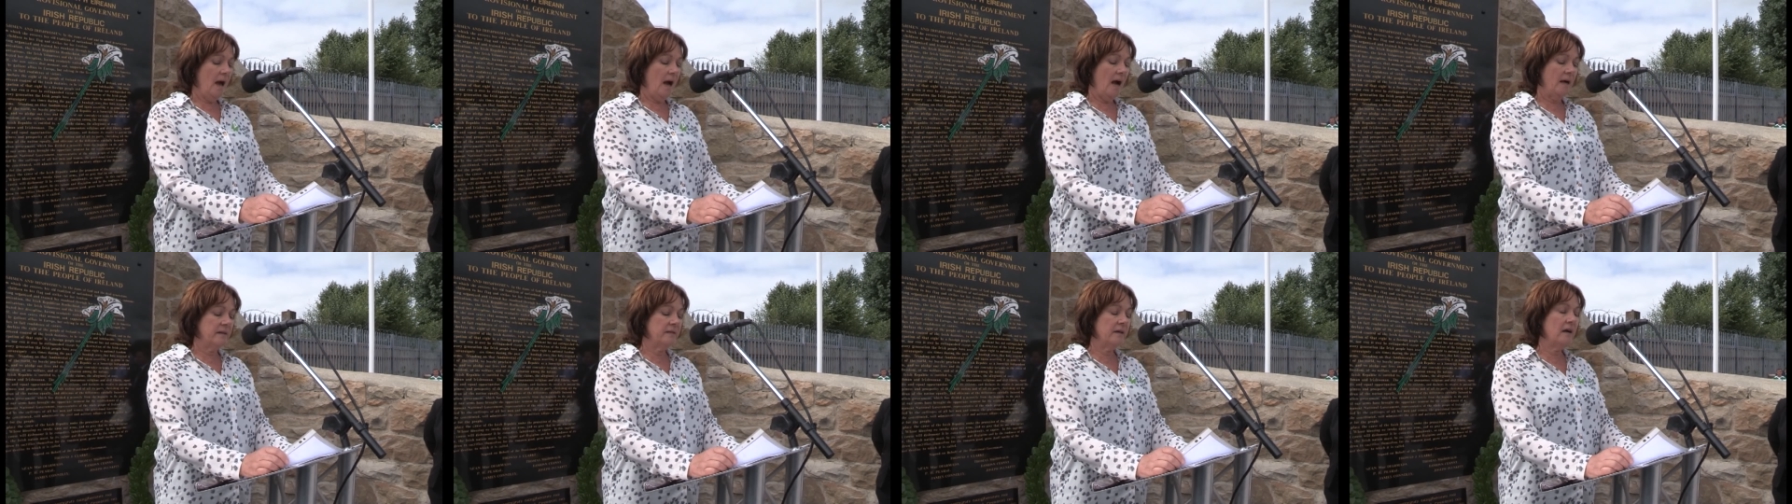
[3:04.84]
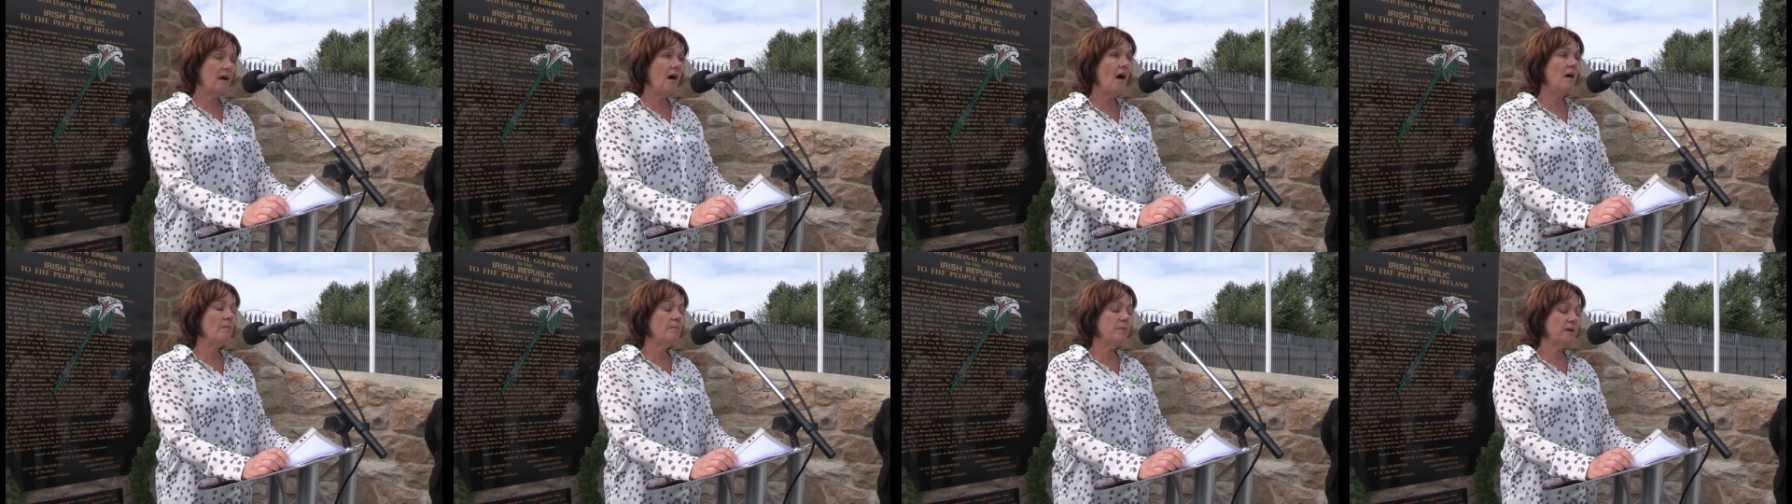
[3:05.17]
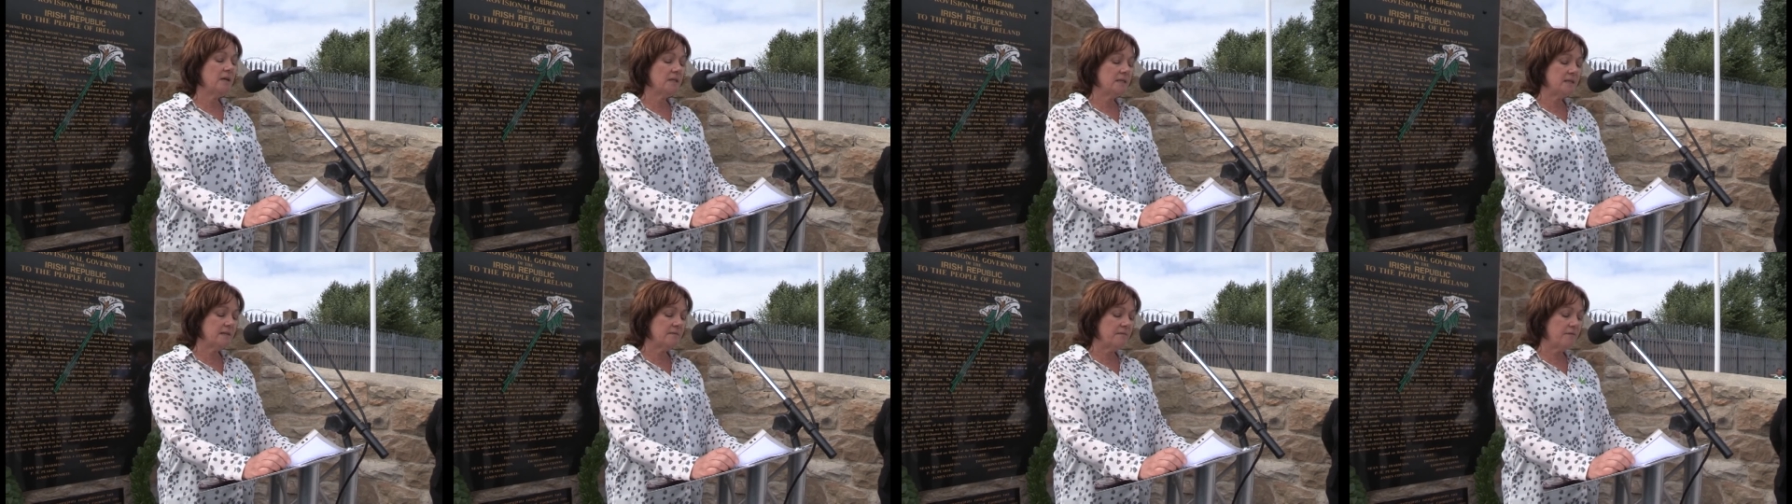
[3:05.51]
And the
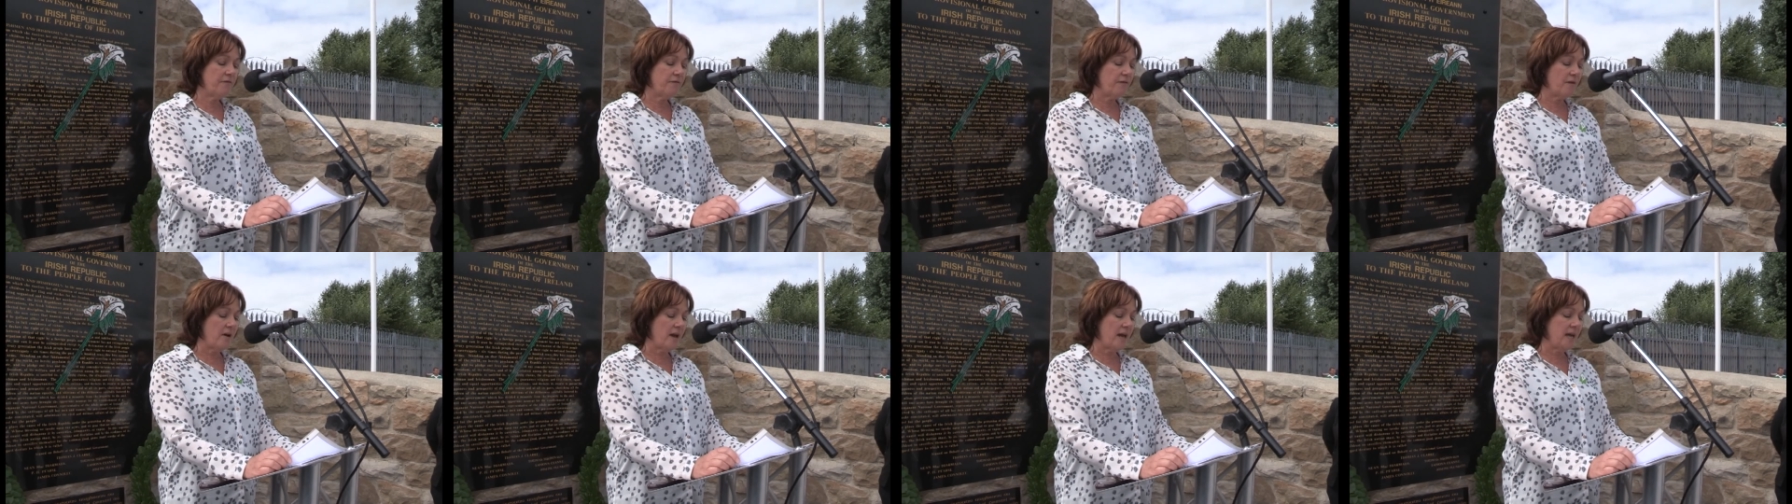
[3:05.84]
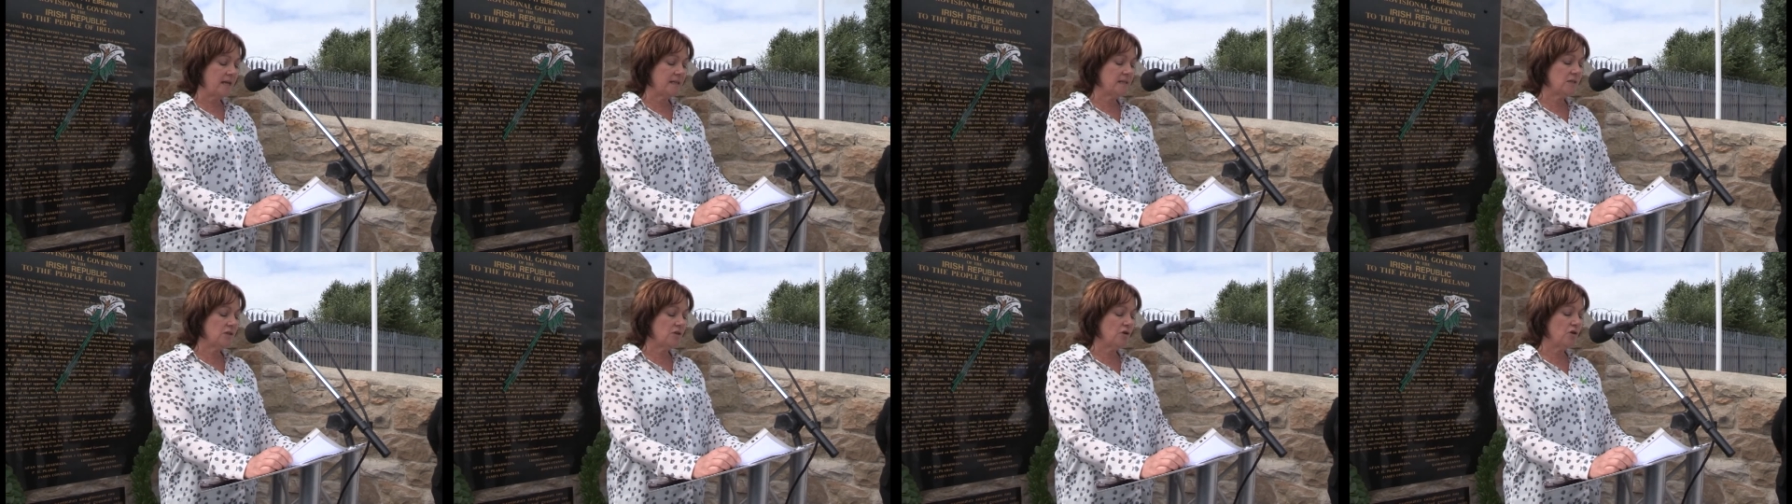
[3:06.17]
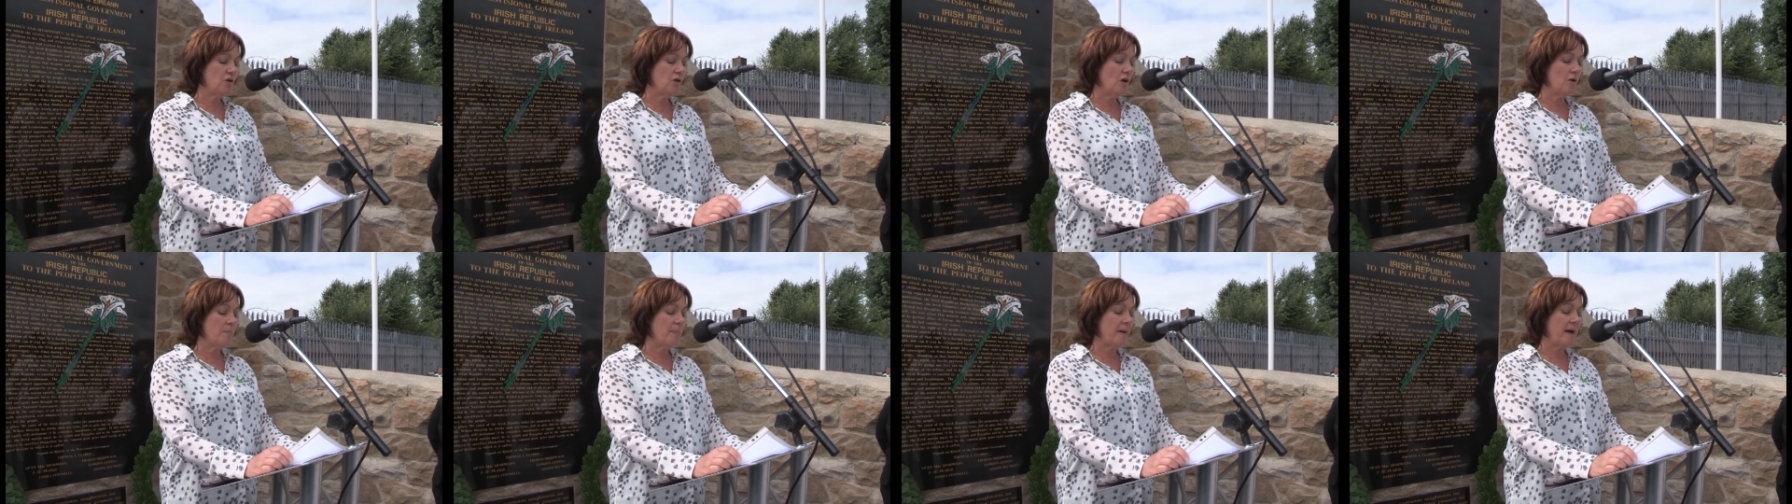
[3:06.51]
comrades and friends
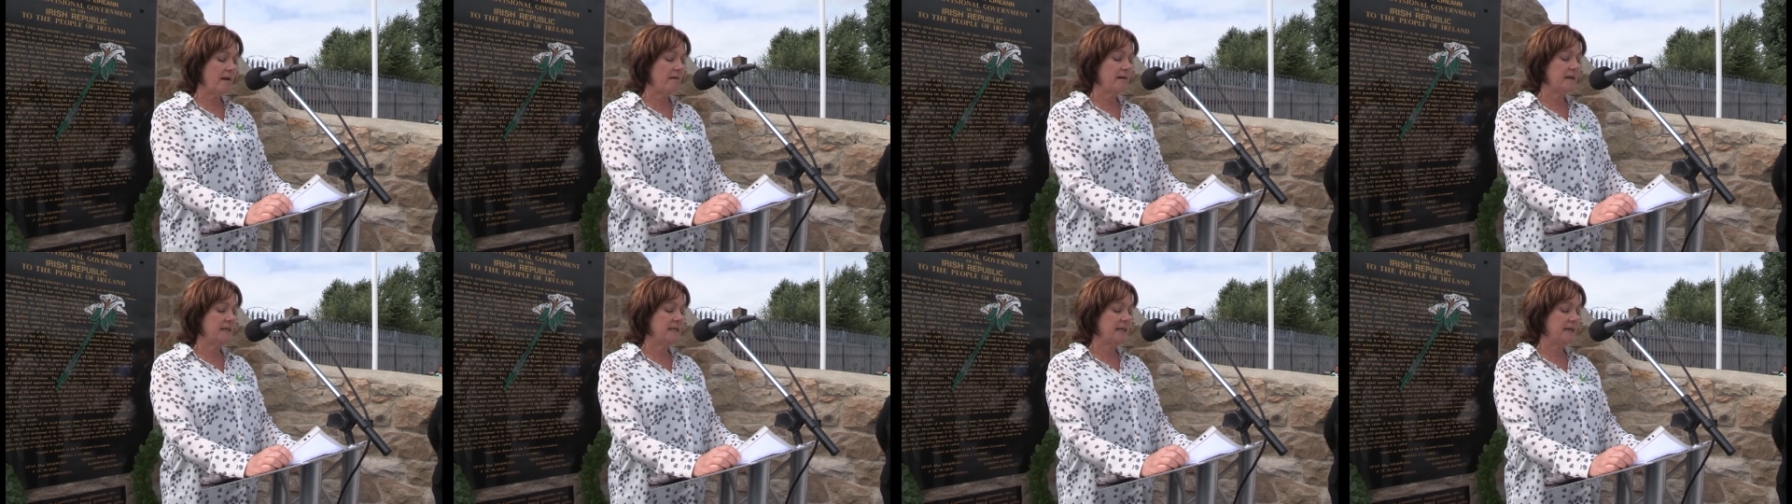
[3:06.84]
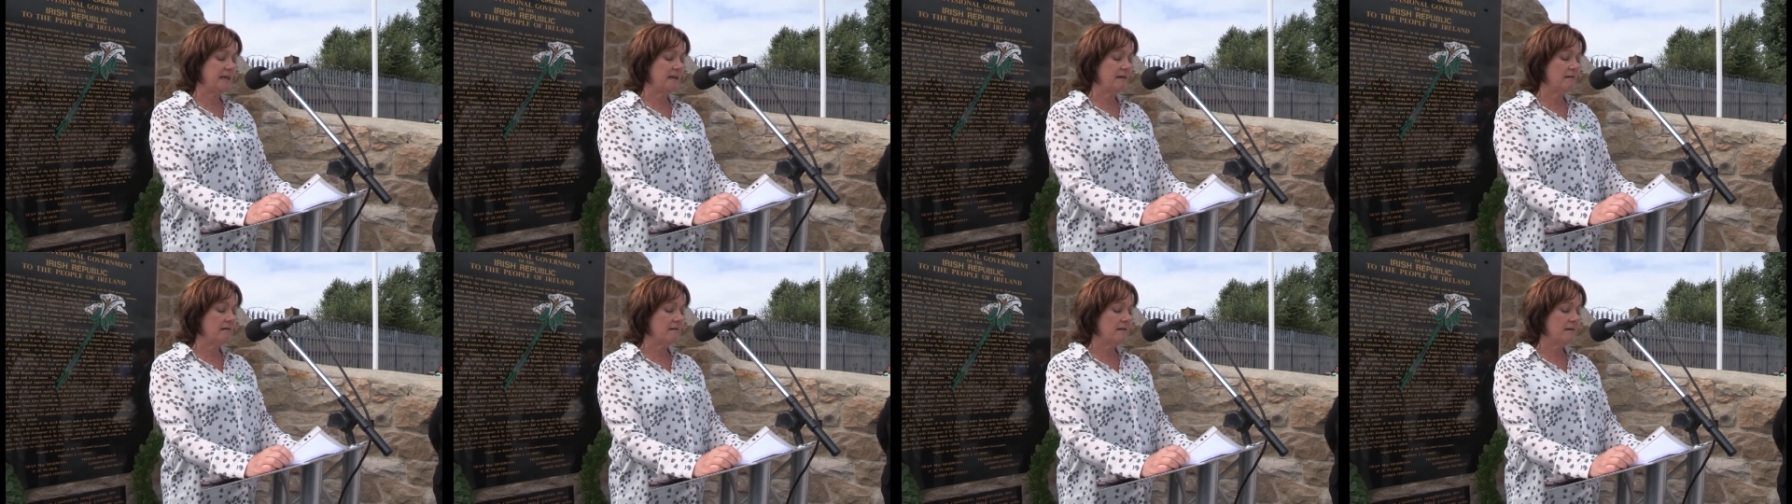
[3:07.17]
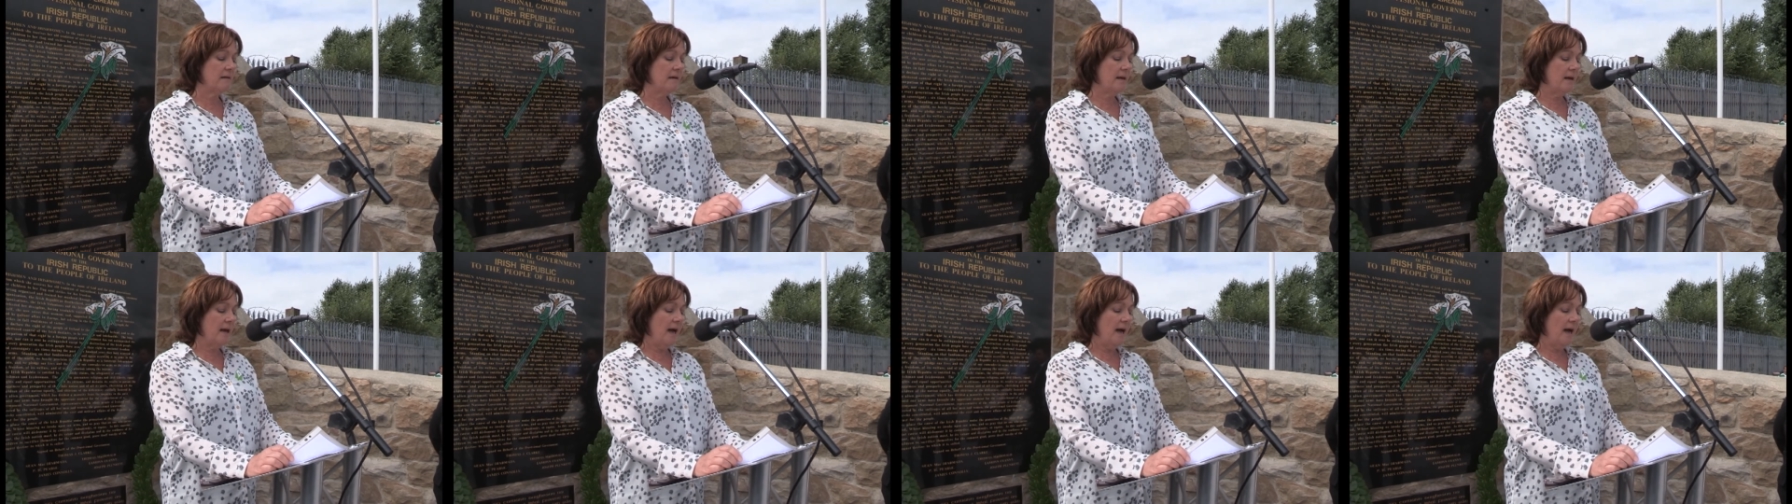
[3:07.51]
who are buried here